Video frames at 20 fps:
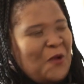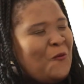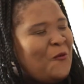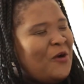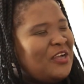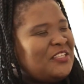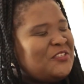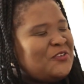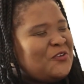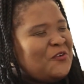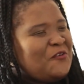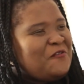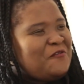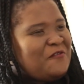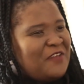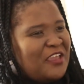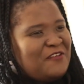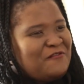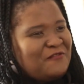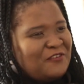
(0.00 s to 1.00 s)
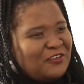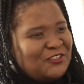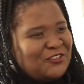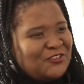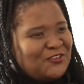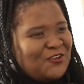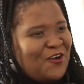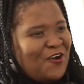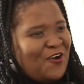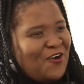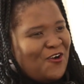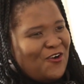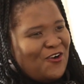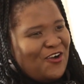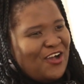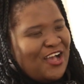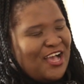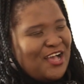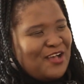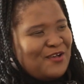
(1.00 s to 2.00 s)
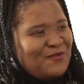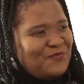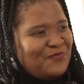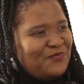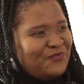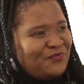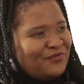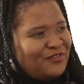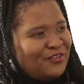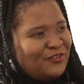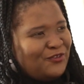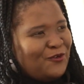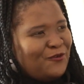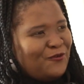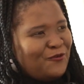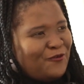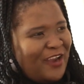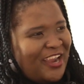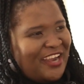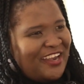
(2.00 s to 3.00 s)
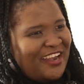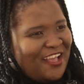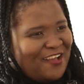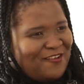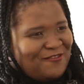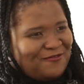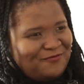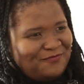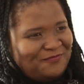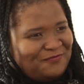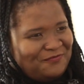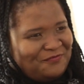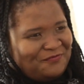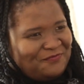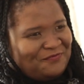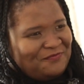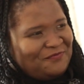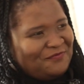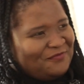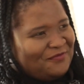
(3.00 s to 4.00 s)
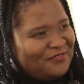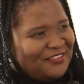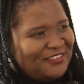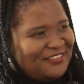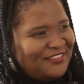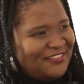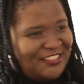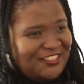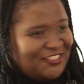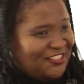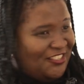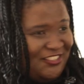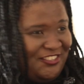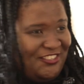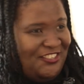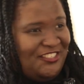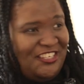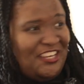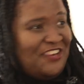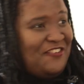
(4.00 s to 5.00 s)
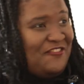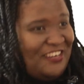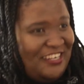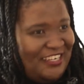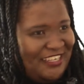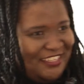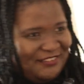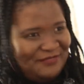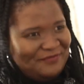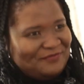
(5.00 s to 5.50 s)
What's your favorite song, sort of right now? Just generally.